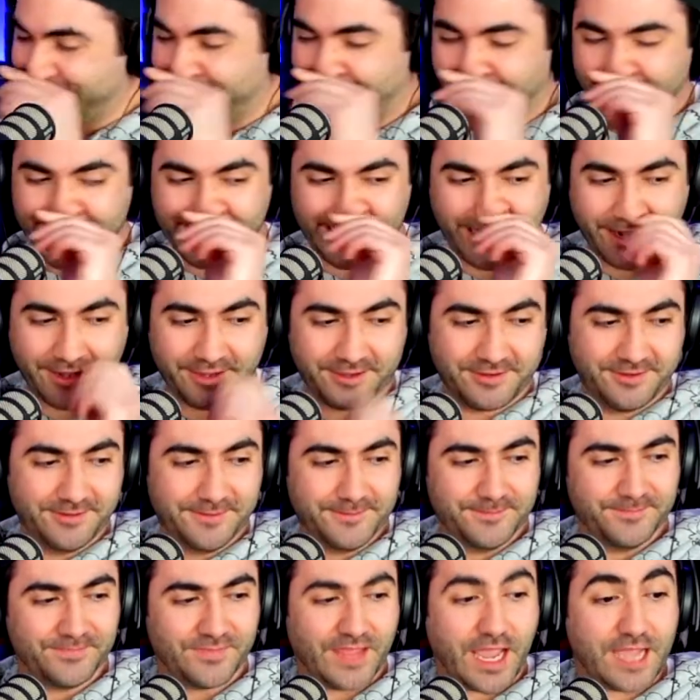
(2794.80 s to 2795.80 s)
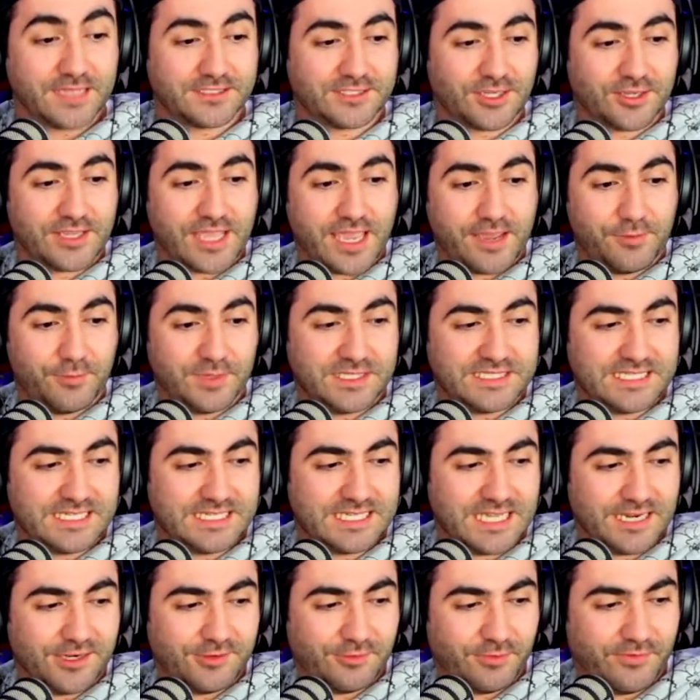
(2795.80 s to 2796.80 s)
Yeah, I know. So yeah, we did
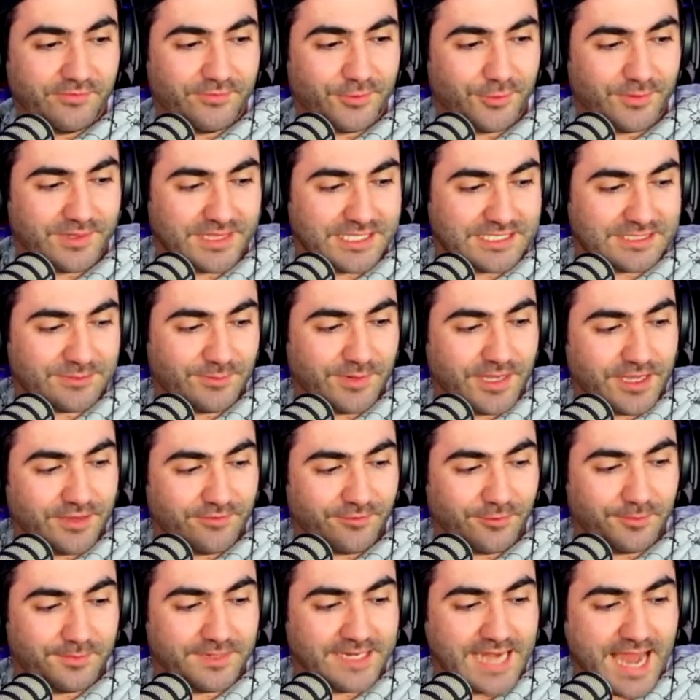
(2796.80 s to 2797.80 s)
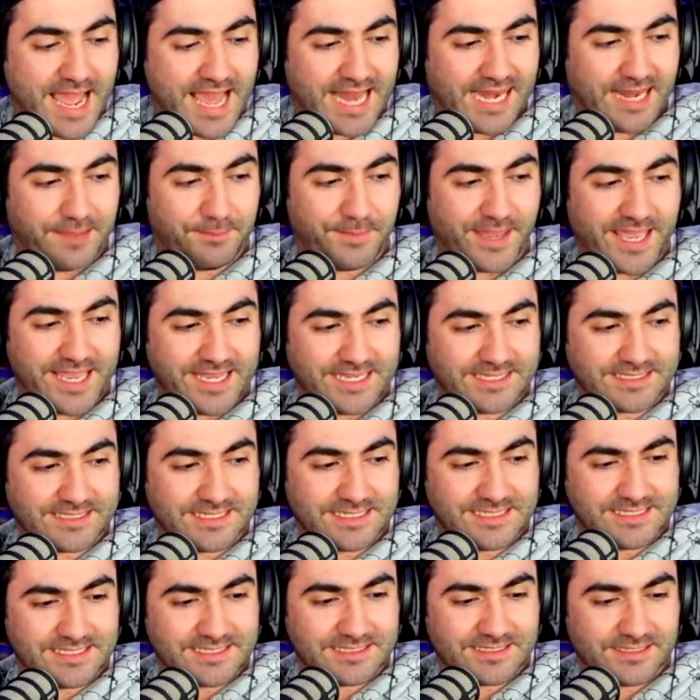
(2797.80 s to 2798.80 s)
get a review in this week from Nala
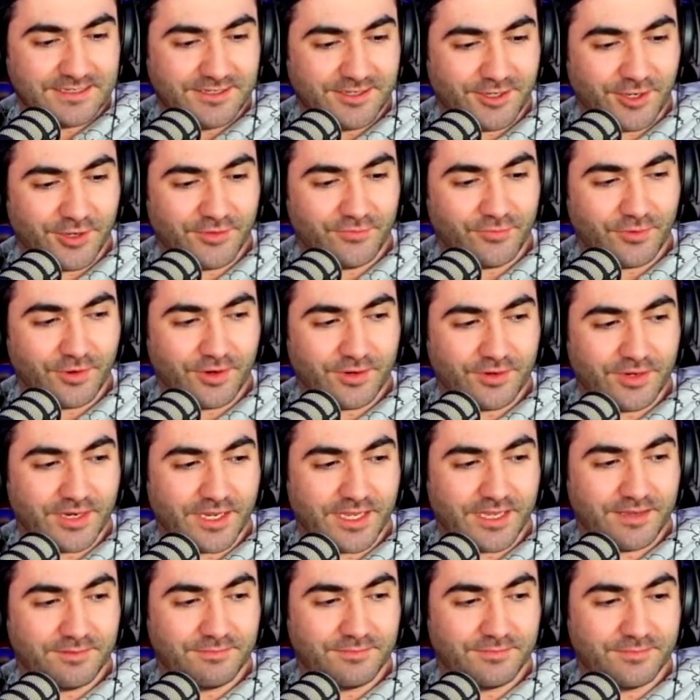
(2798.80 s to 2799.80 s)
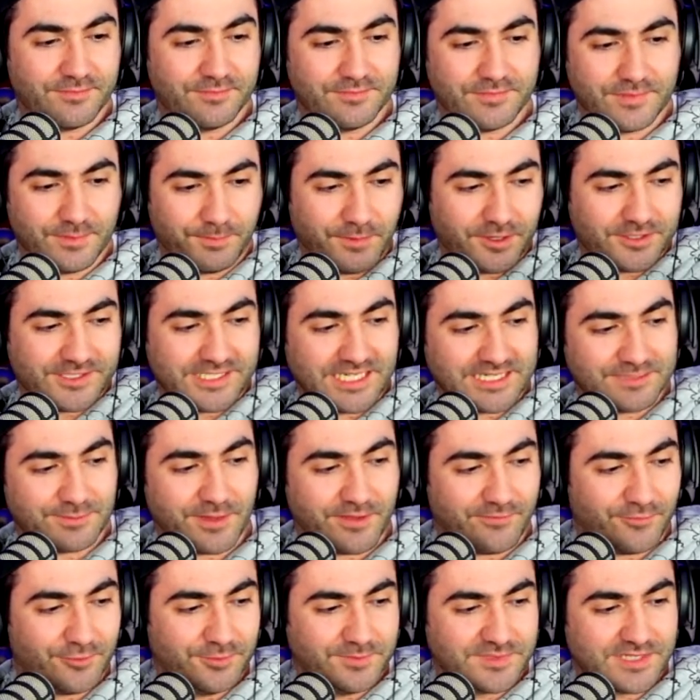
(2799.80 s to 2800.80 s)
Pegasus over on the podcast
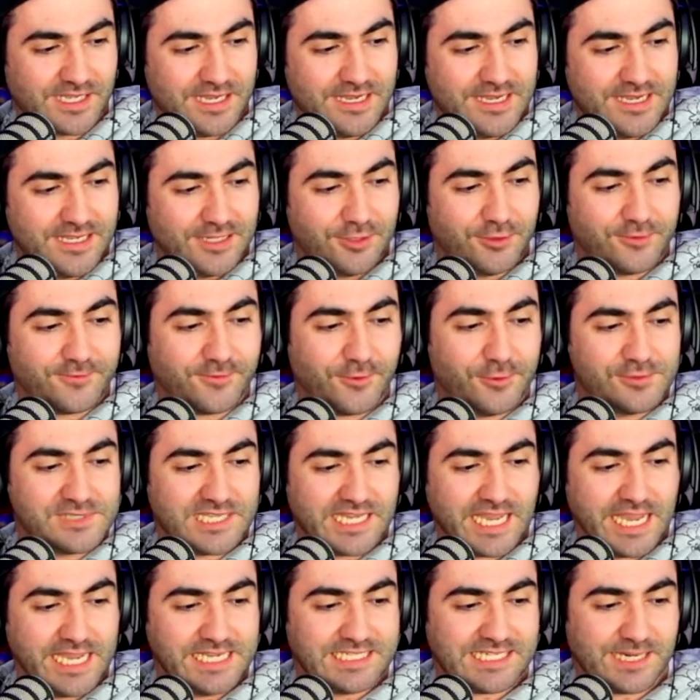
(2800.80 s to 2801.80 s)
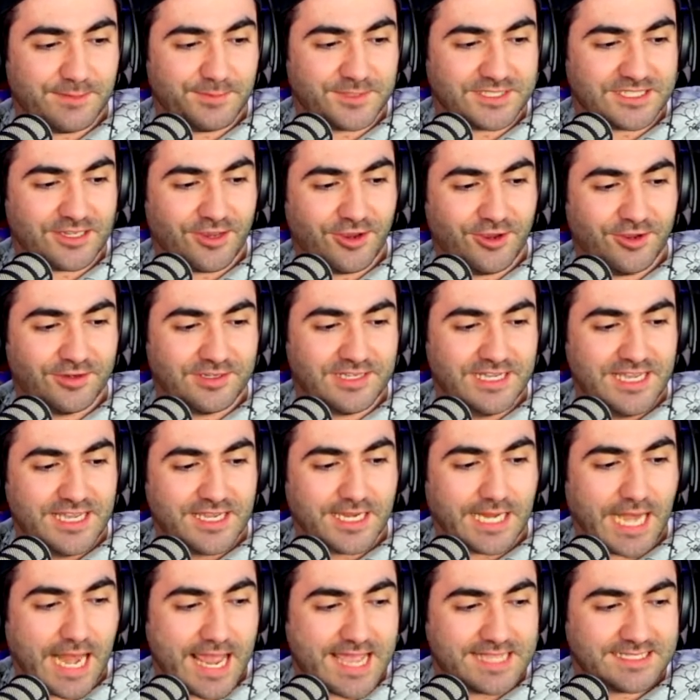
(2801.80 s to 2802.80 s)
platforms. Look forward to each episode.
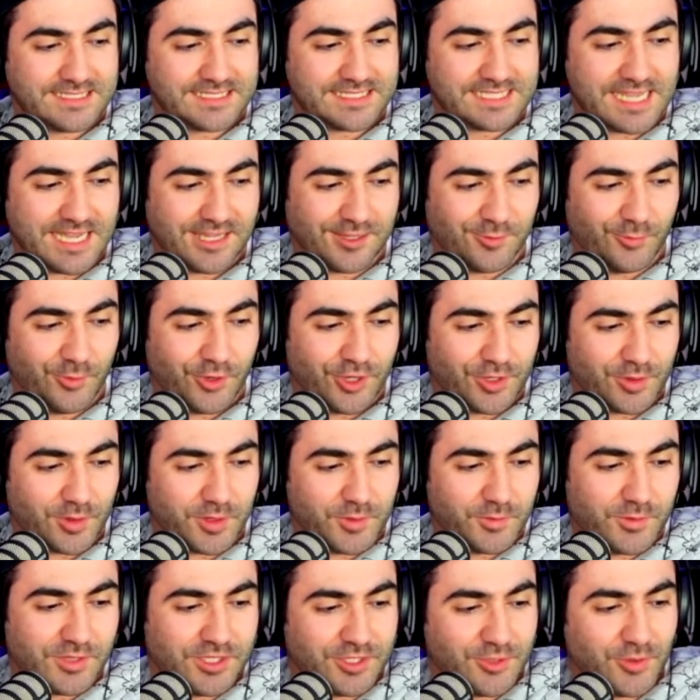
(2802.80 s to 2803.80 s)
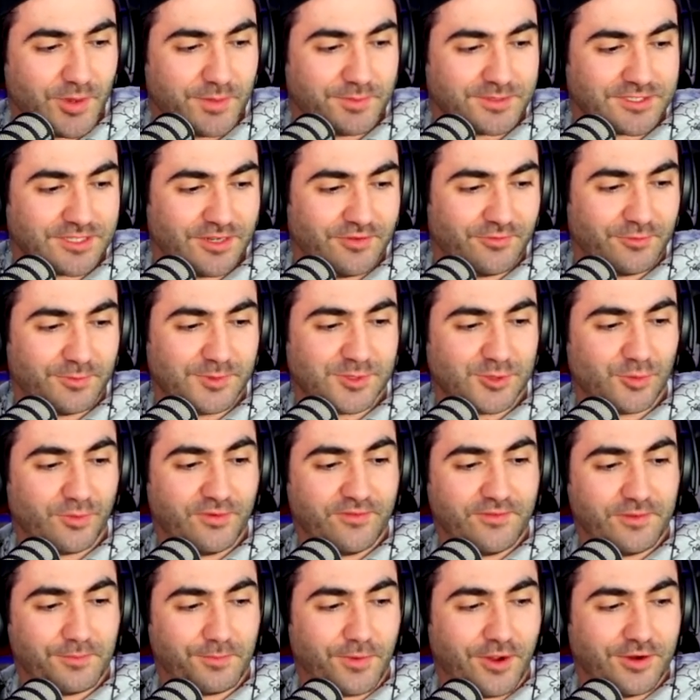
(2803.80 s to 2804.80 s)
Glad to start the work week with a new episode from a
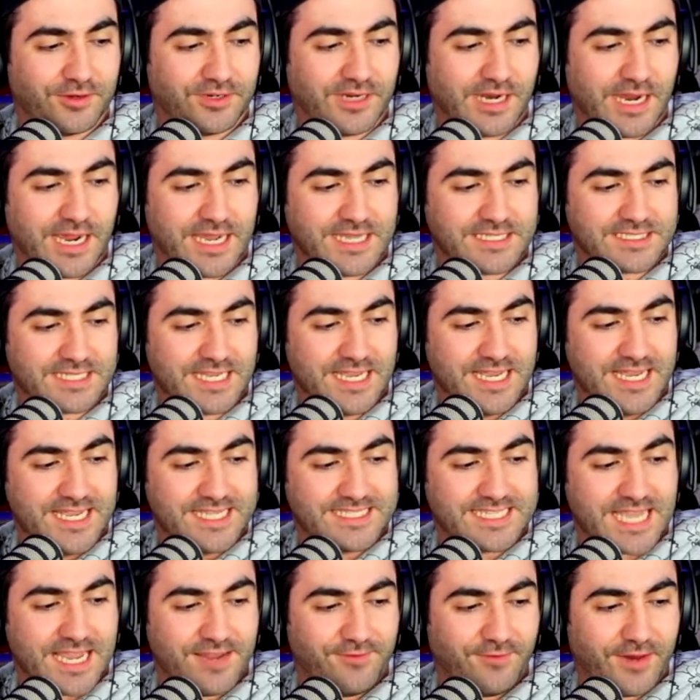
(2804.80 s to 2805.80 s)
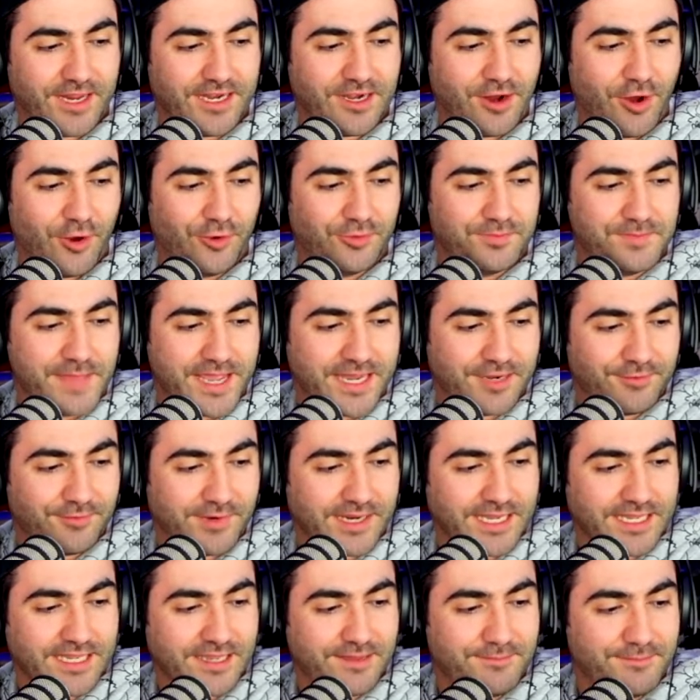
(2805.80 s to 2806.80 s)
terrific podcast. Dave Lee and Old Man
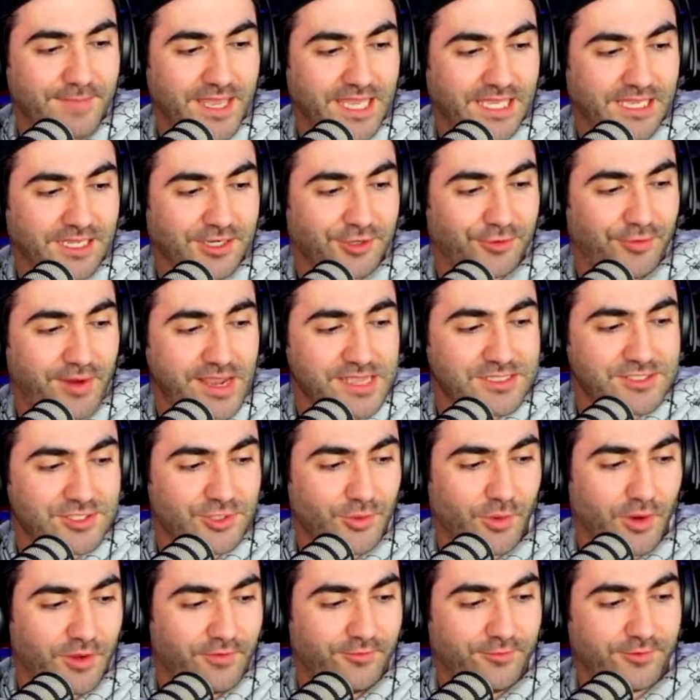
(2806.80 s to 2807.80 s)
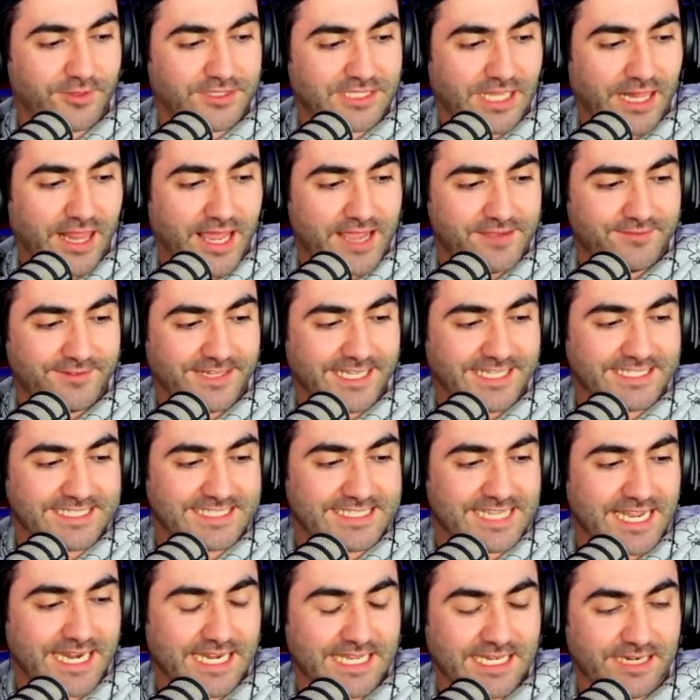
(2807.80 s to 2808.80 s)
Rick make a great duo for a delightfully
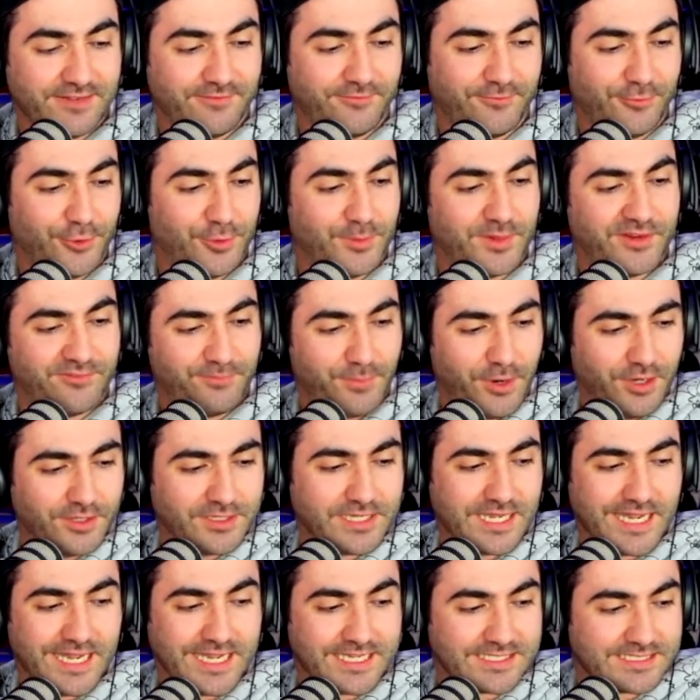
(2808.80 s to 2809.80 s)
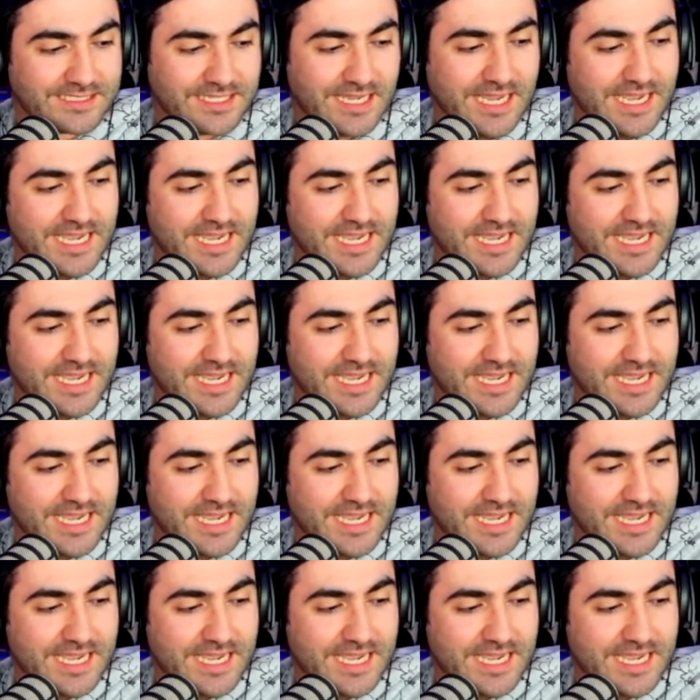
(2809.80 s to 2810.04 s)
entertaining and informative podcast.